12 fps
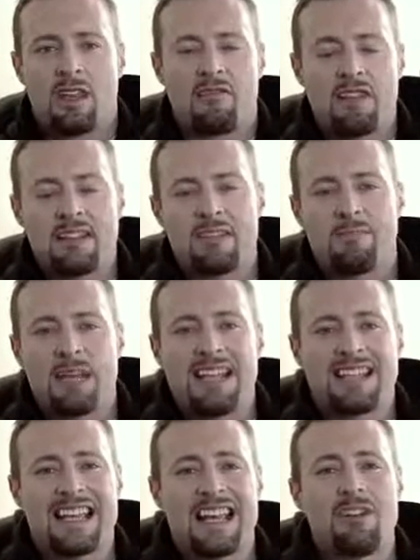The reason
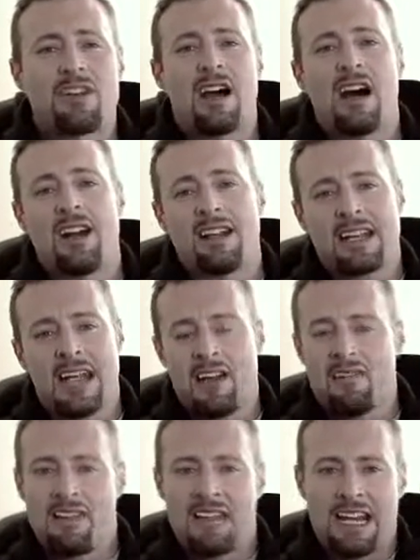being is that you can't
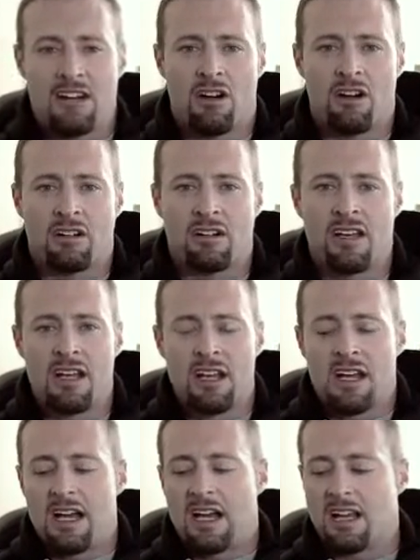carry that on.
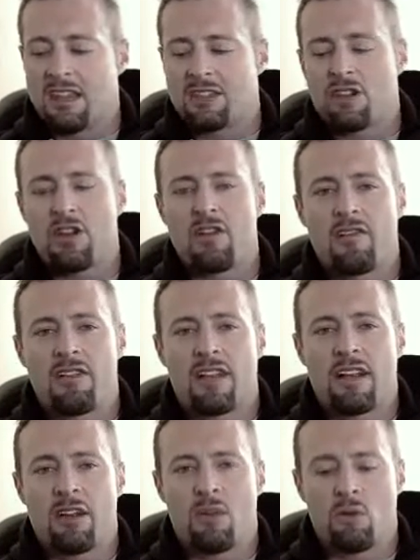The
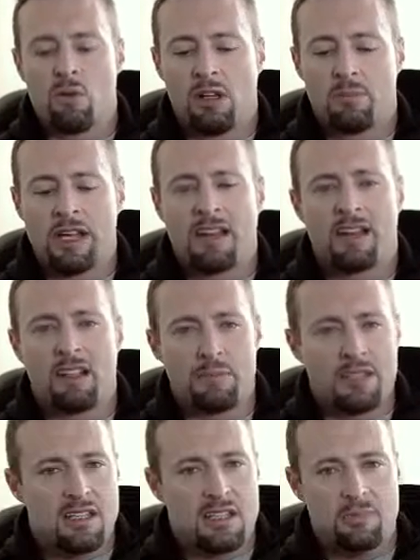security will be a little
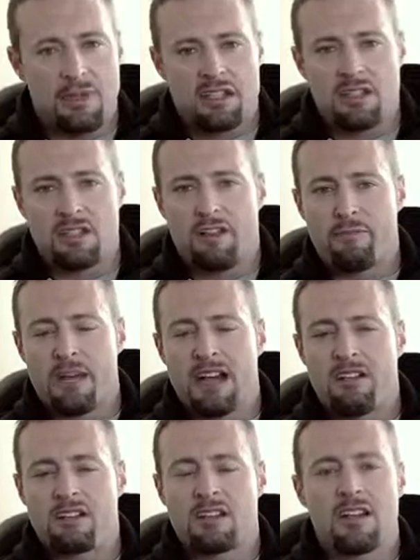bit suspicious of
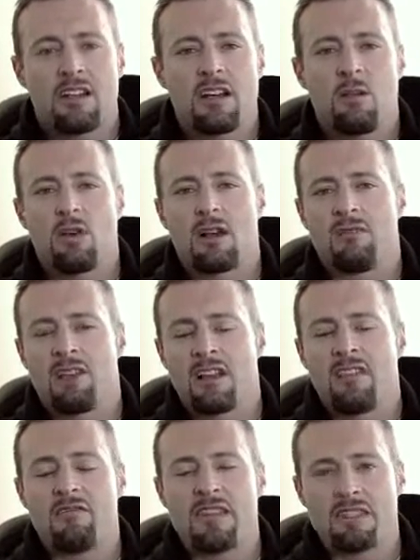powders, and you don't want to
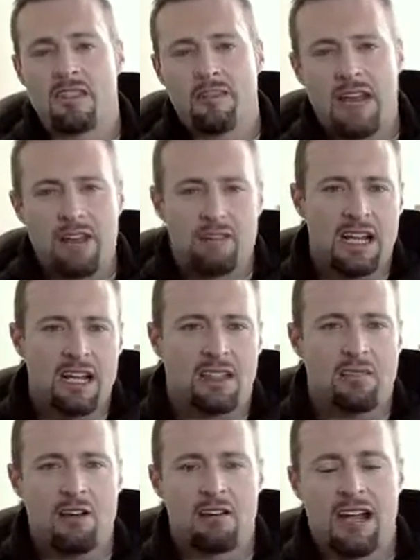run the risk of having that
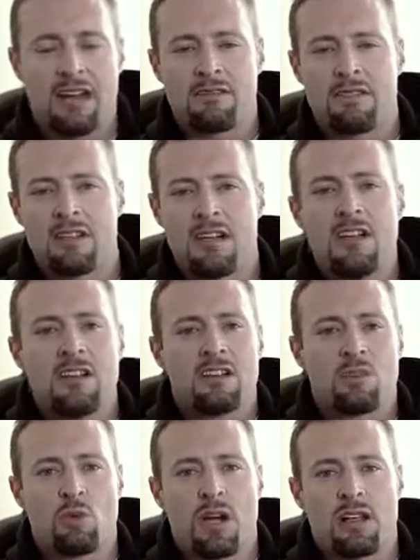thrown out
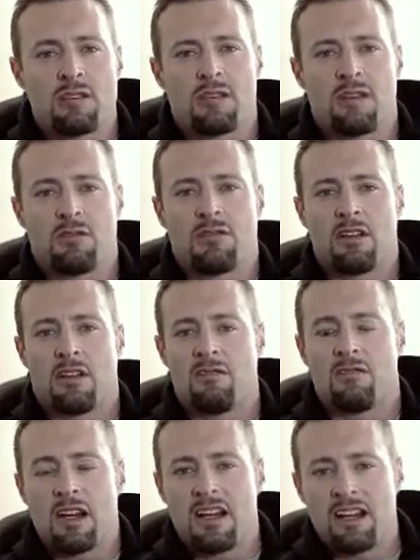as well, so
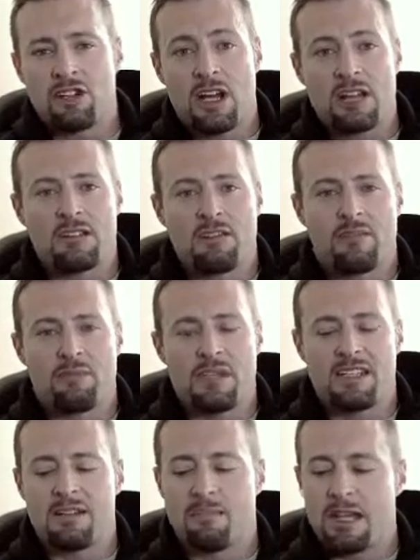running the chance of
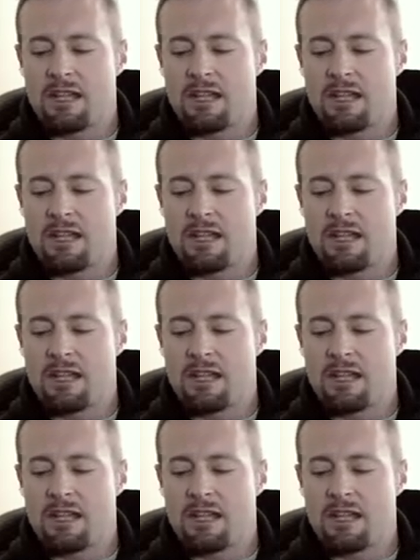missing